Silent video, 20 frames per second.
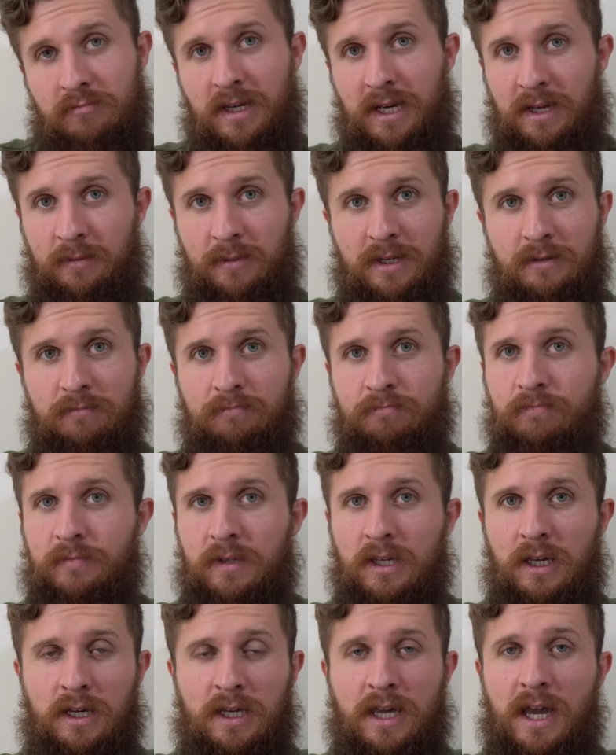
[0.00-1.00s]
I mean,
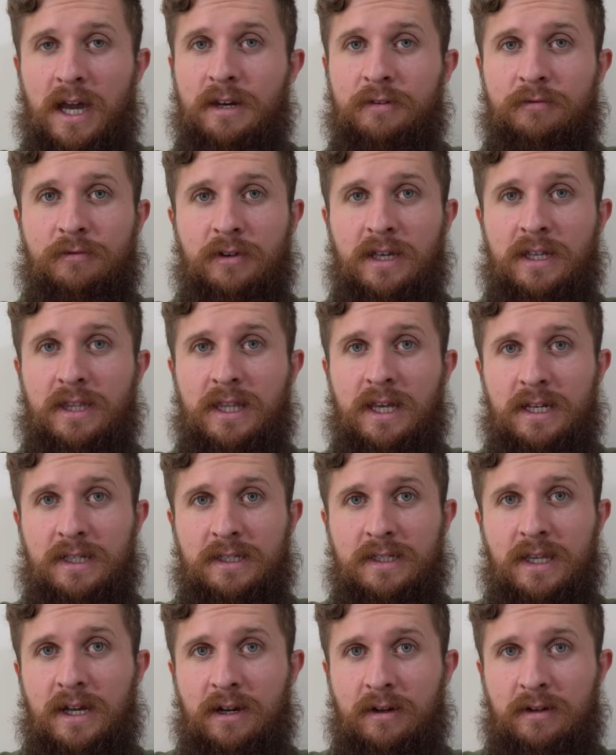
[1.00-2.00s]
you kind of forget that
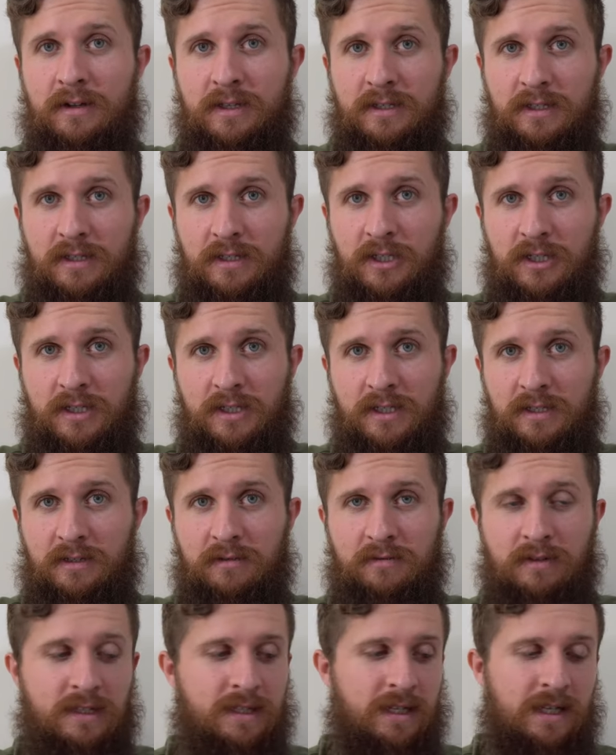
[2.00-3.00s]
it's there because
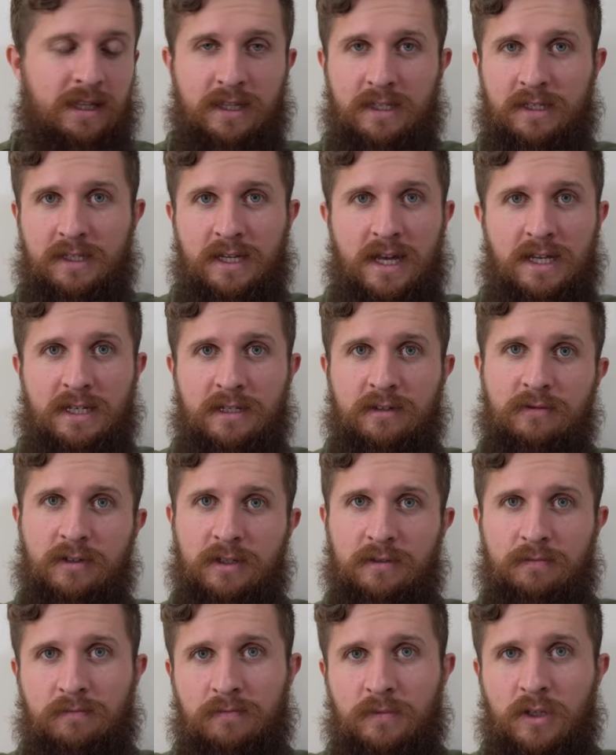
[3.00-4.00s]
it's like the size of
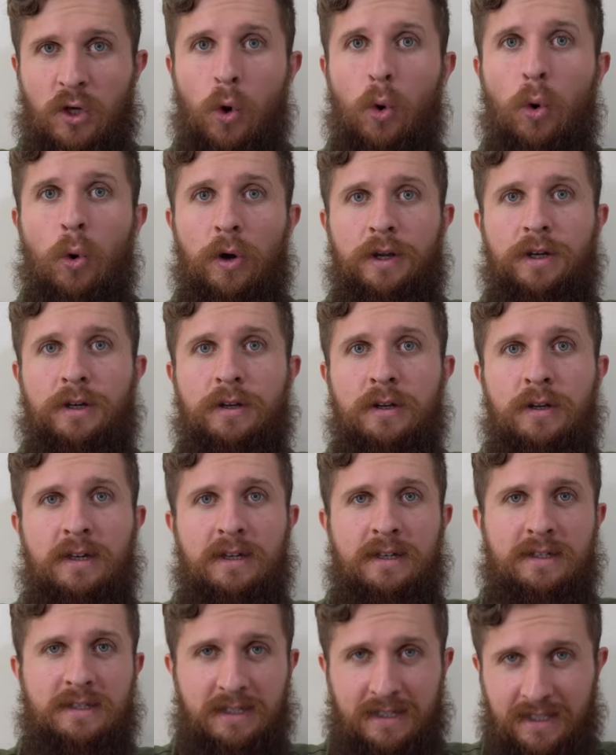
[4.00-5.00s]
a coin.
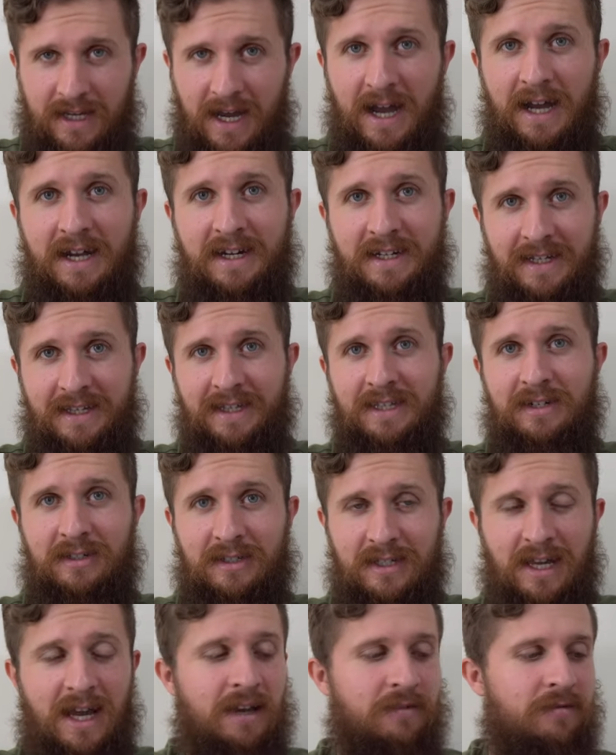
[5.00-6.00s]
It's a tiny
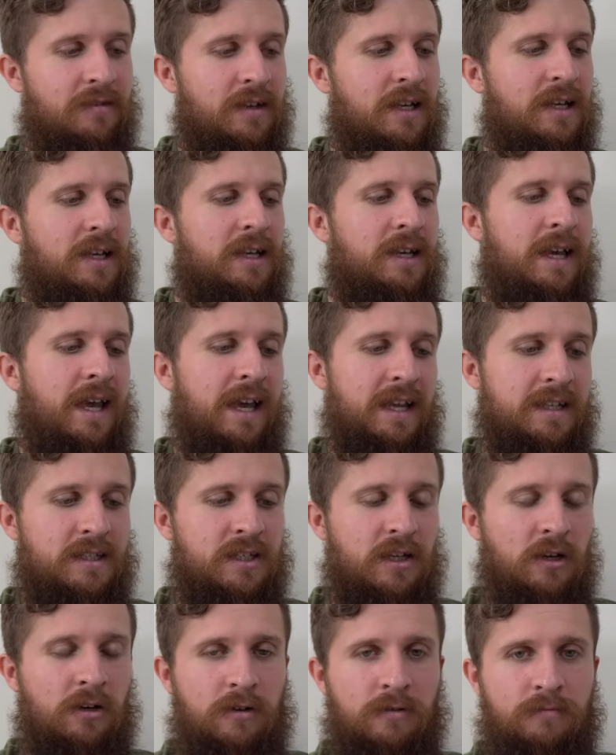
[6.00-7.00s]
little knife. And
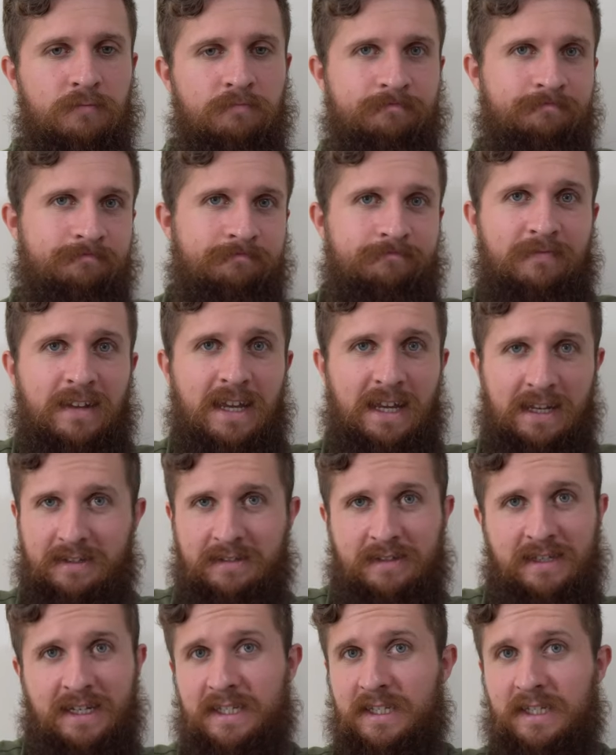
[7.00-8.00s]
so
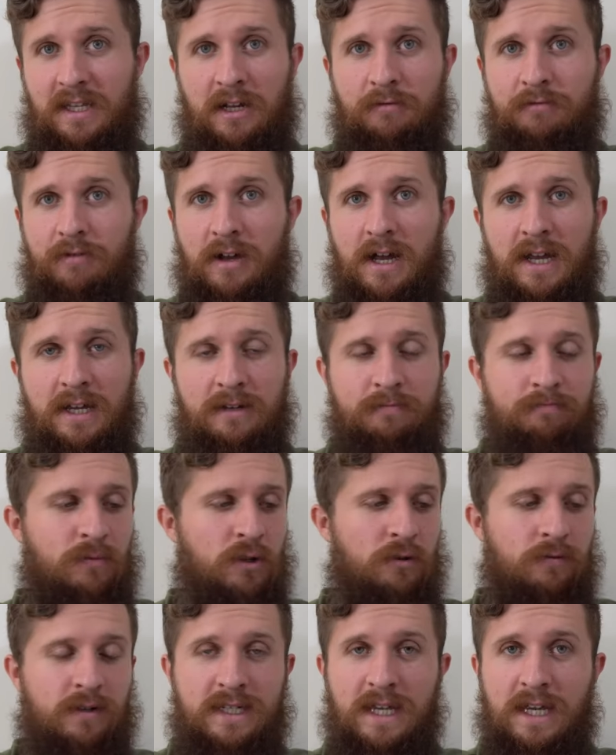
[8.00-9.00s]
it sits there fine.
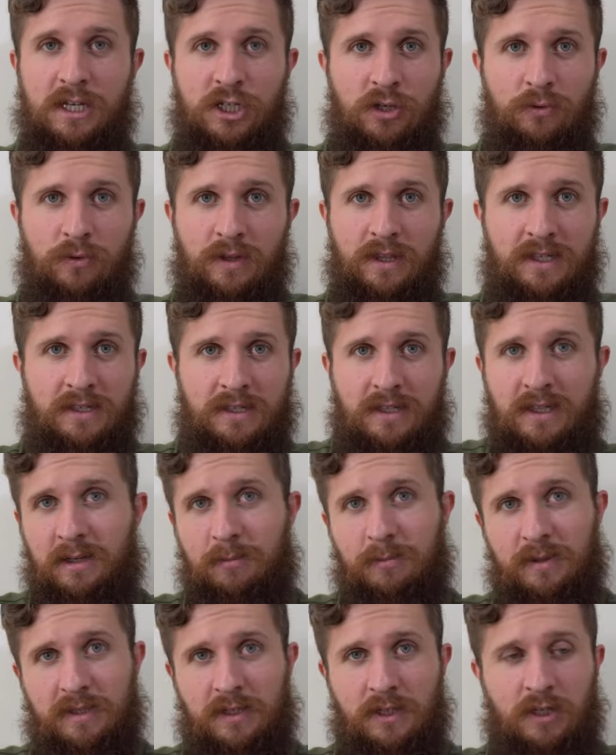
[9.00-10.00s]
The retention with this
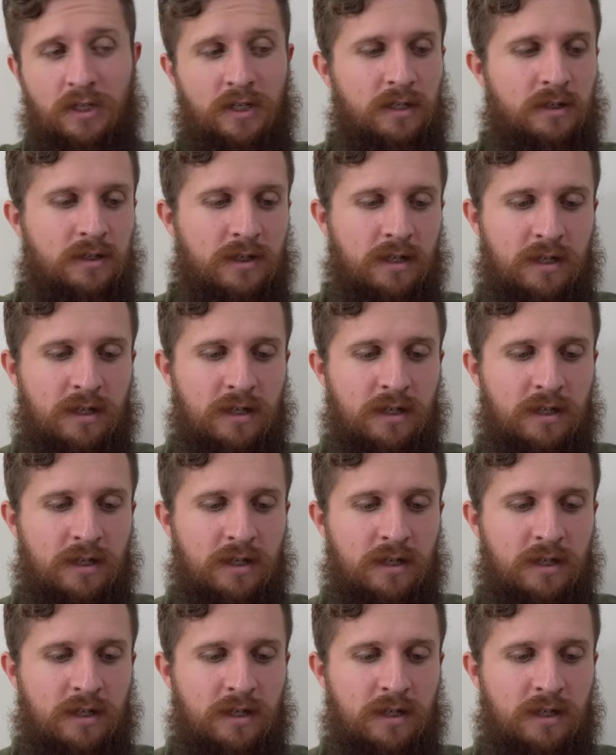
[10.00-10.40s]
clip is good.